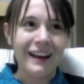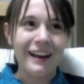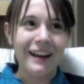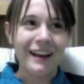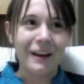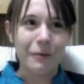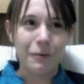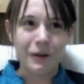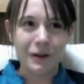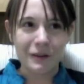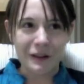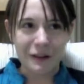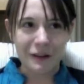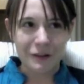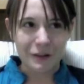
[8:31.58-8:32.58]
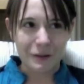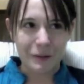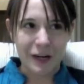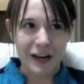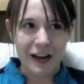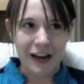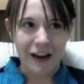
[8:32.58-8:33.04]
it really threw
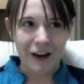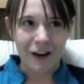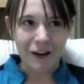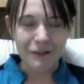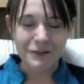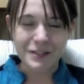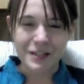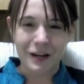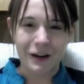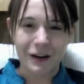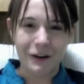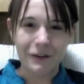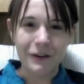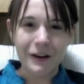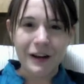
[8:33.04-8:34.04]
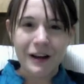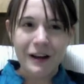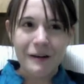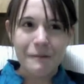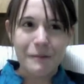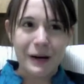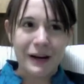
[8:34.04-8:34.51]
my day off. So,
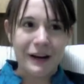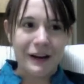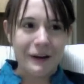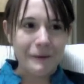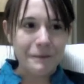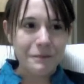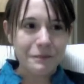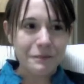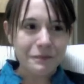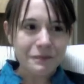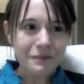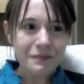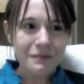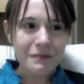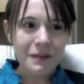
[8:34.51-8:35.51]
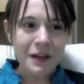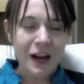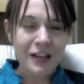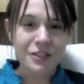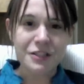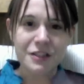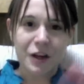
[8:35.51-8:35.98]
but
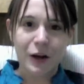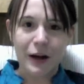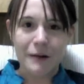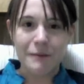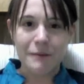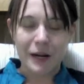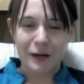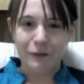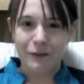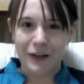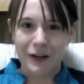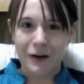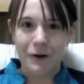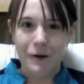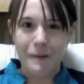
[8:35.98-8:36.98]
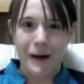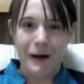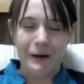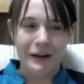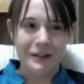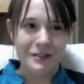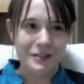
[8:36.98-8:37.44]
I just thought I'd make a video
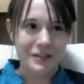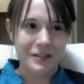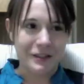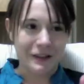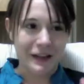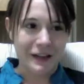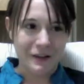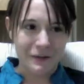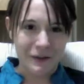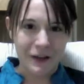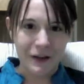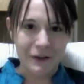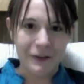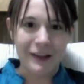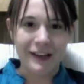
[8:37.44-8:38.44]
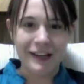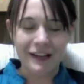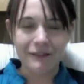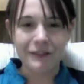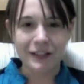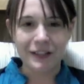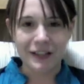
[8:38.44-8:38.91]
about it to let you know that
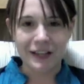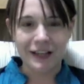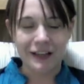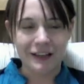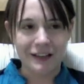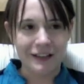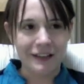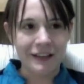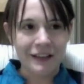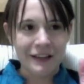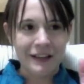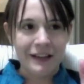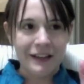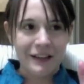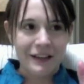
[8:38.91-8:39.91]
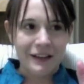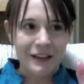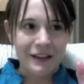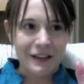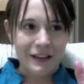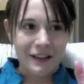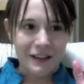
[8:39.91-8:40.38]
even in
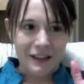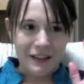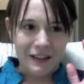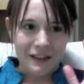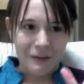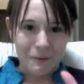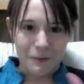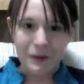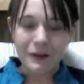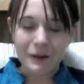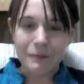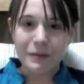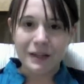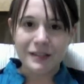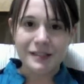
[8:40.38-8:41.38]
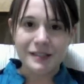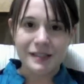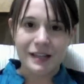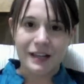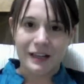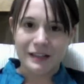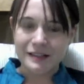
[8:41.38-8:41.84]
the really big
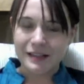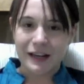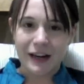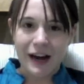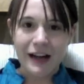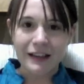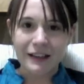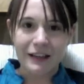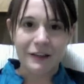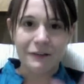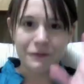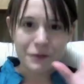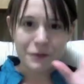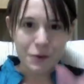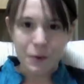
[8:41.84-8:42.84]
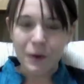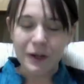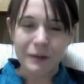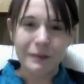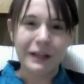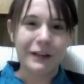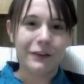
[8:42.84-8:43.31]
cities, like I live
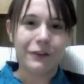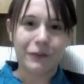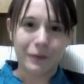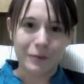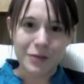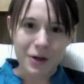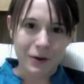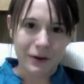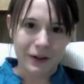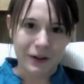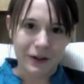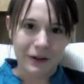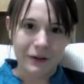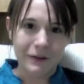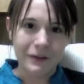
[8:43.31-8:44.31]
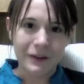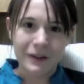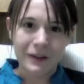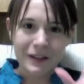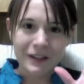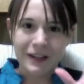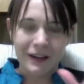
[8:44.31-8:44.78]
20 minutes from Tokyo.
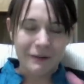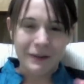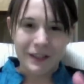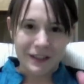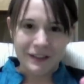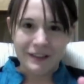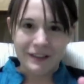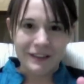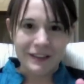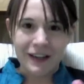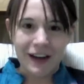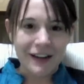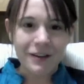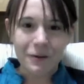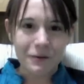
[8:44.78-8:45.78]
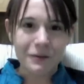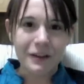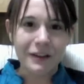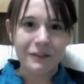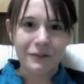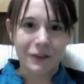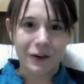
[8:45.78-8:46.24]
I mean, I don't
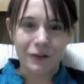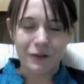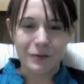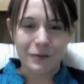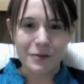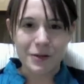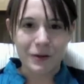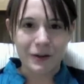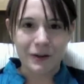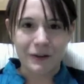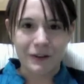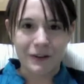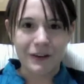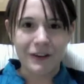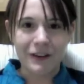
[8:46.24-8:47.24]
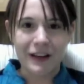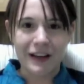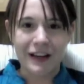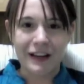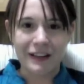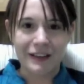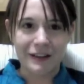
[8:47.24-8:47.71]
live far from Tokyo at all,
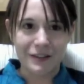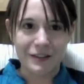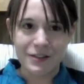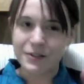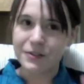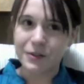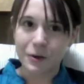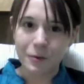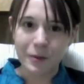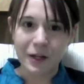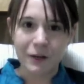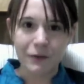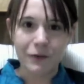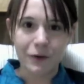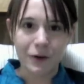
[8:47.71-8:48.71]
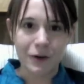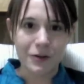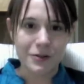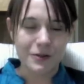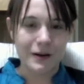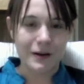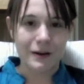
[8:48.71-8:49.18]
and there's so many
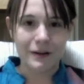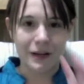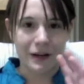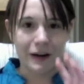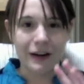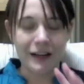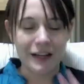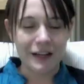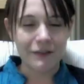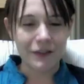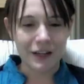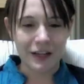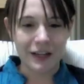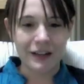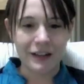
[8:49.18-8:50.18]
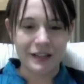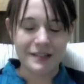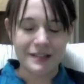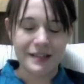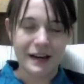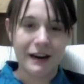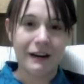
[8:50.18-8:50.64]
foreigners around here, and even in
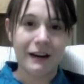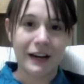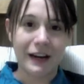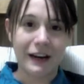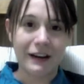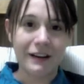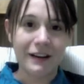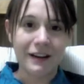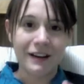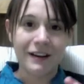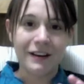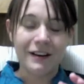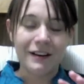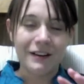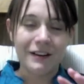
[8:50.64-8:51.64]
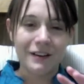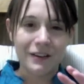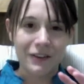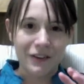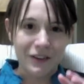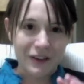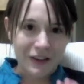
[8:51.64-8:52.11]
this area,
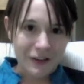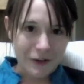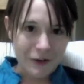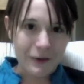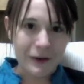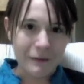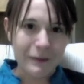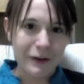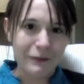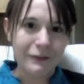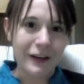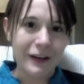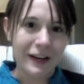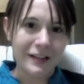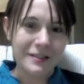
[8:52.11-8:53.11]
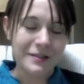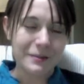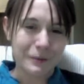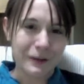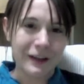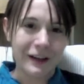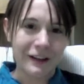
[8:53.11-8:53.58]
you can be faced
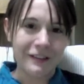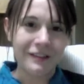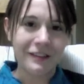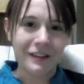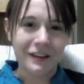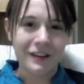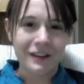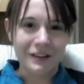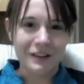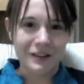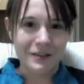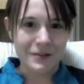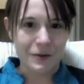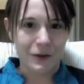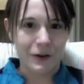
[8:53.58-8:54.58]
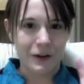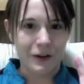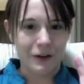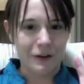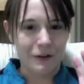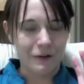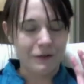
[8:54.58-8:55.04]
with the sort
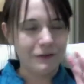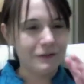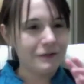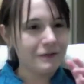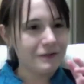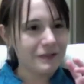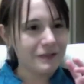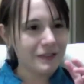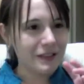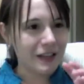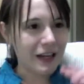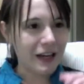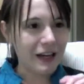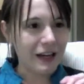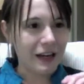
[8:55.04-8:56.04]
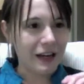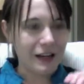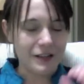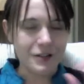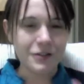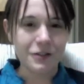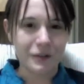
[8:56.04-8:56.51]
of
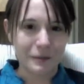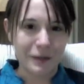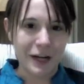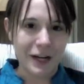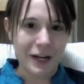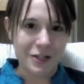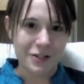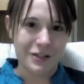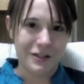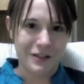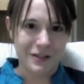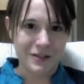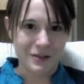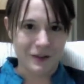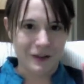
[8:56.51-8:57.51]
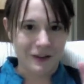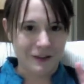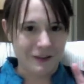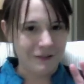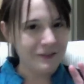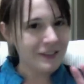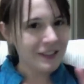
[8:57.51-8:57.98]
discrimination, the sort
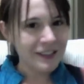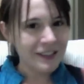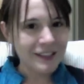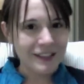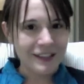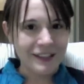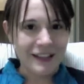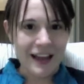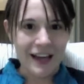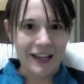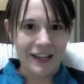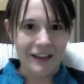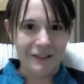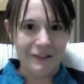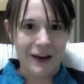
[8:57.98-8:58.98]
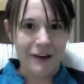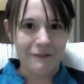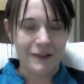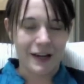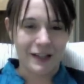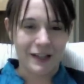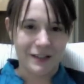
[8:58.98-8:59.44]
of negative
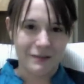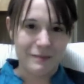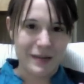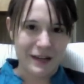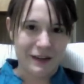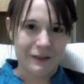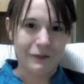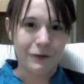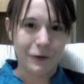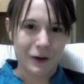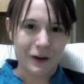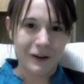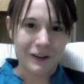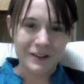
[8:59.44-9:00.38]
affect of being a foreigner.